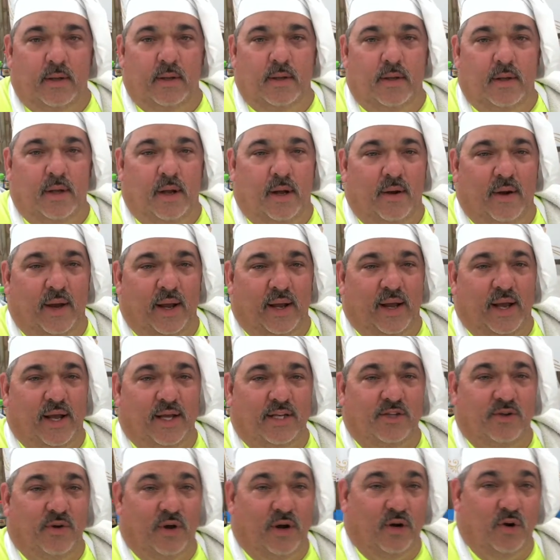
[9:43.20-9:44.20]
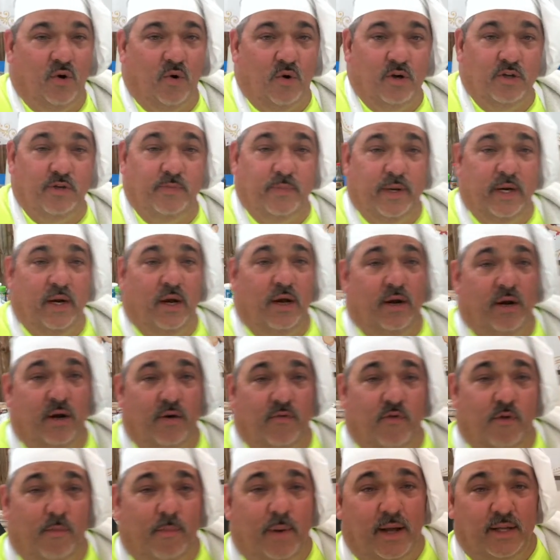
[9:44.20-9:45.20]
All right, guys. So our corn's been on there
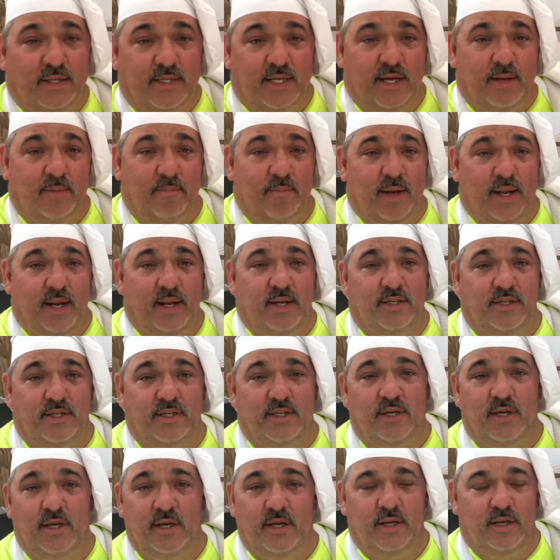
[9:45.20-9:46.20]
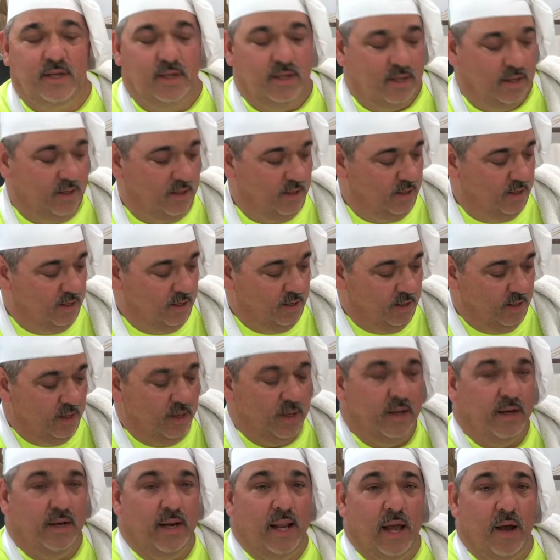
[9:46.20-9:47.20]
for about 10 minutes.
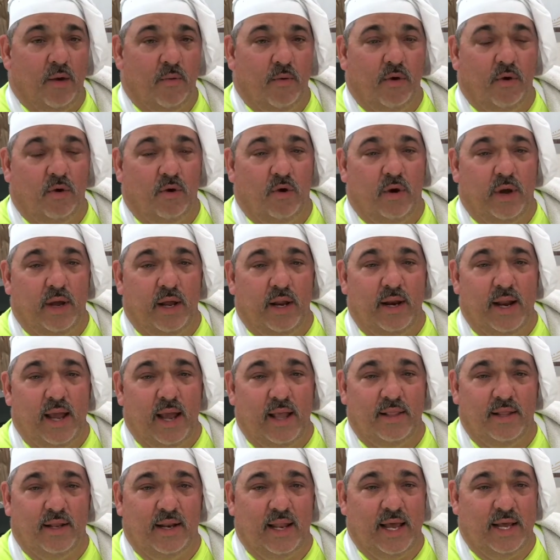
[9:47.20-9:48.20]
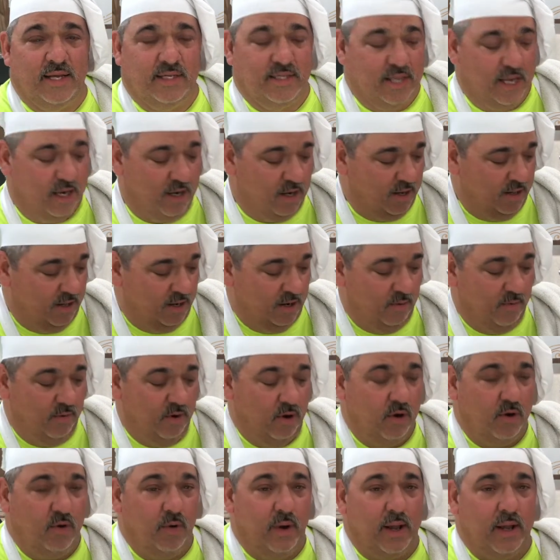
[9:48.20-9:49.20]
Now we're gonna go ahead and add the last thing on there
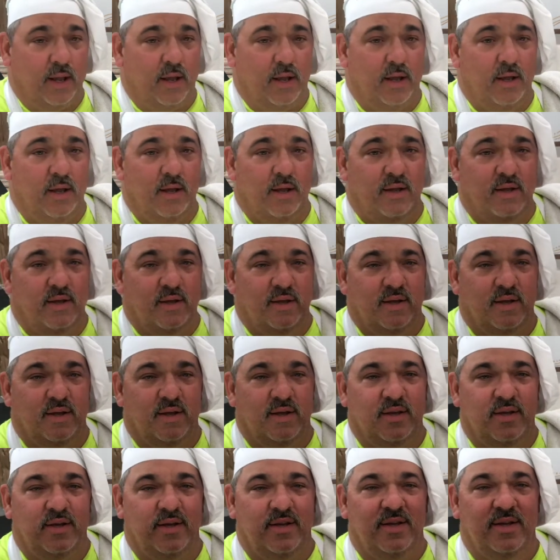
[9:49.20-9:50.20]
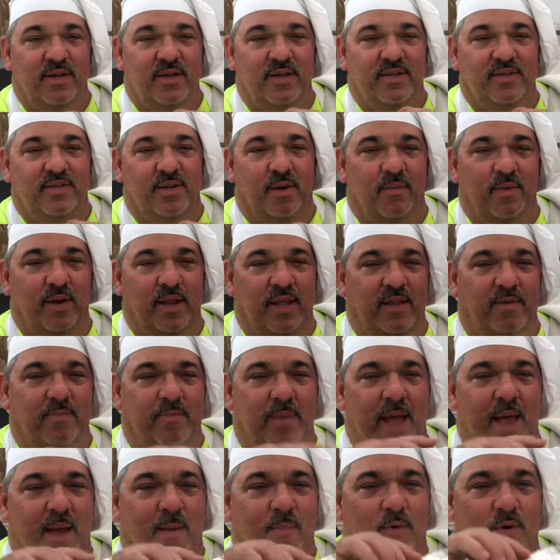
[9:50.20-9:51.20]
real quick. Some of these
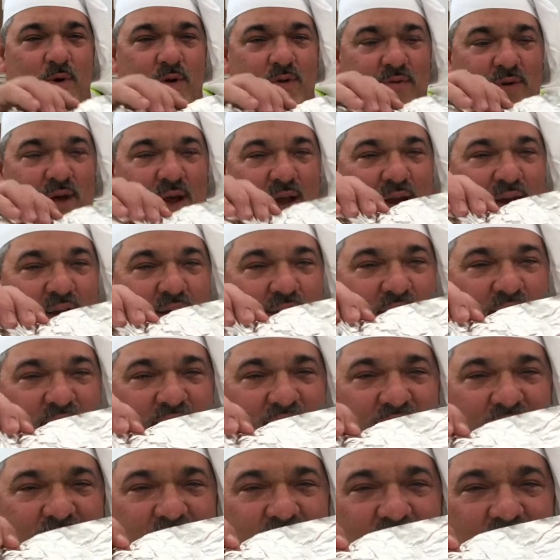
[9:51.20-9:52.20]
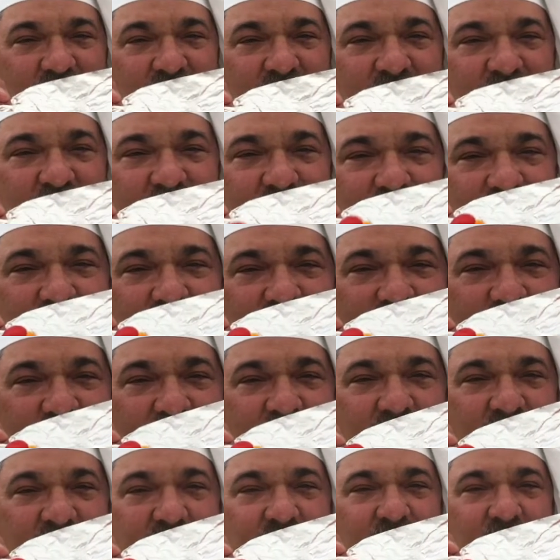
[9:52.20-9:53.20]
bad boys right here. Can y'all see that?
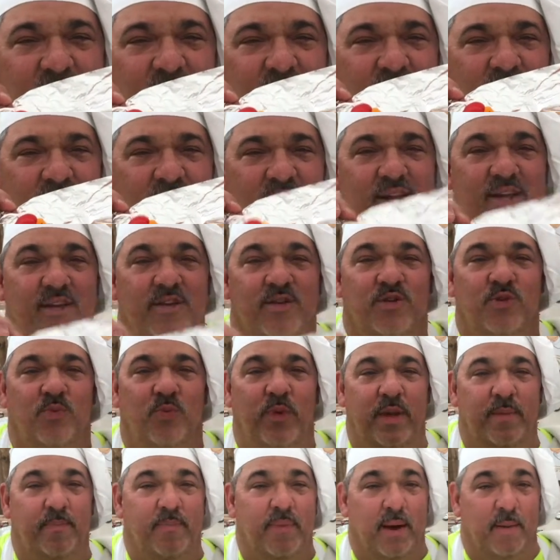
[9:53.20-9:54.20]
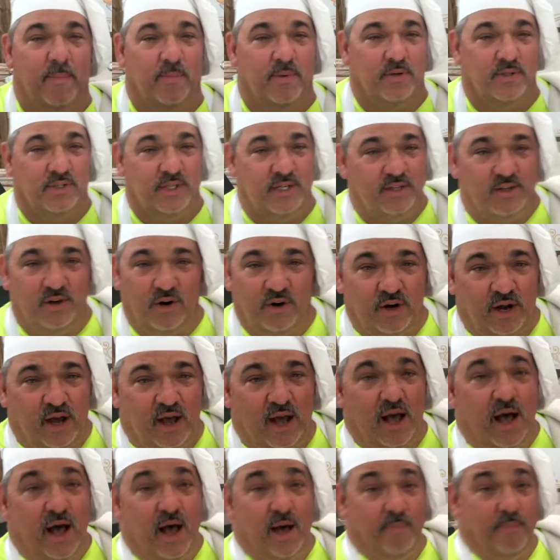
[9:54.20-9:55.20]
These are sweet peppers. These are not
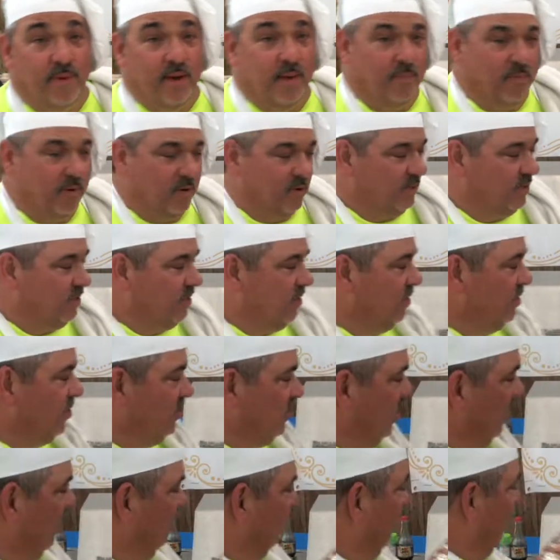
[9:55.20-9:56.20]
hot peppers. So